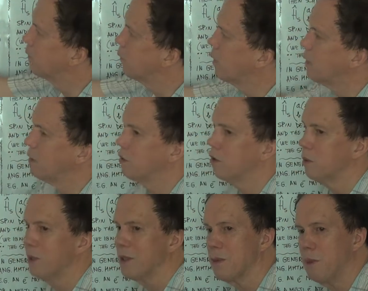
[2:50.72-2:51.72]
when you're talking
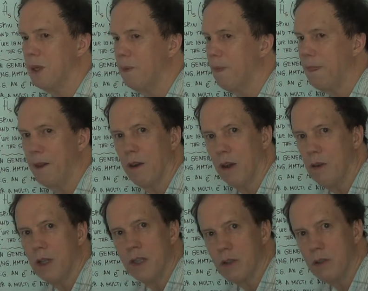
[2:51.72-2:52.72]
about spin, there are
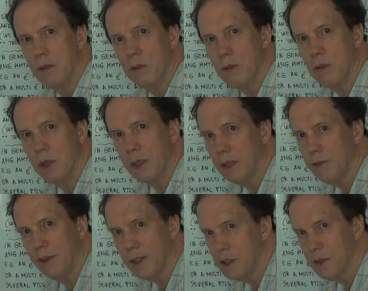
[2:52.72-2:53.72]
only two
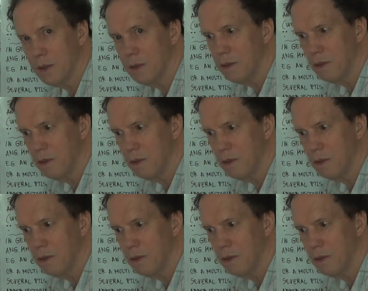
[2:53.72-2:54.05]
eigenfunctions.